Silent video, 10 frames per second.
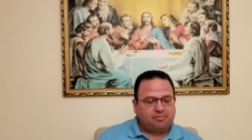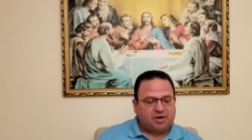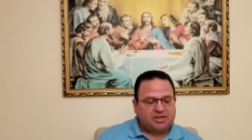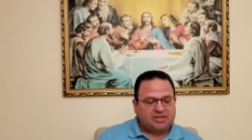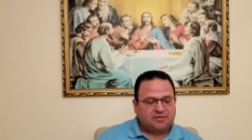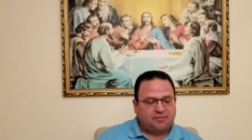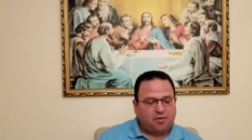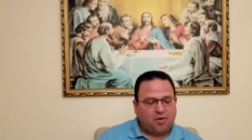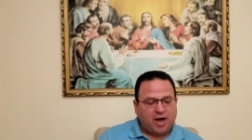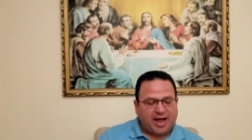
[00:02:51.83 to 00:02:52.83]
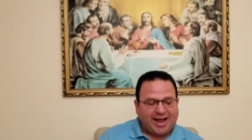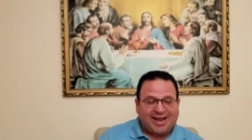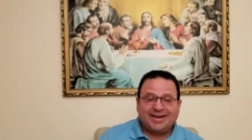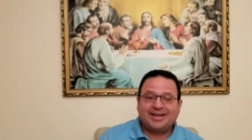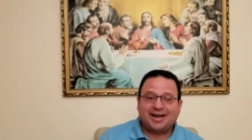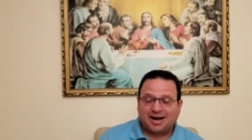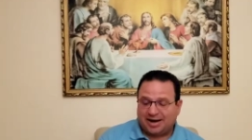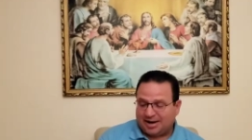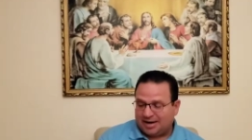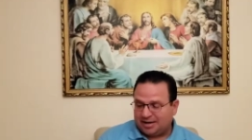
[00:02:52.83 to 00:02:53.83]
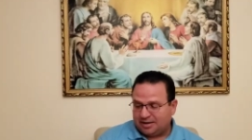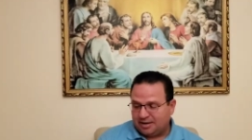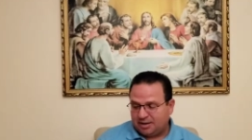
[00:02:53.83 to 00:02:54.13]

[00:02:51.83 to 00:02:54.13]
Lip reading: merciful and kind.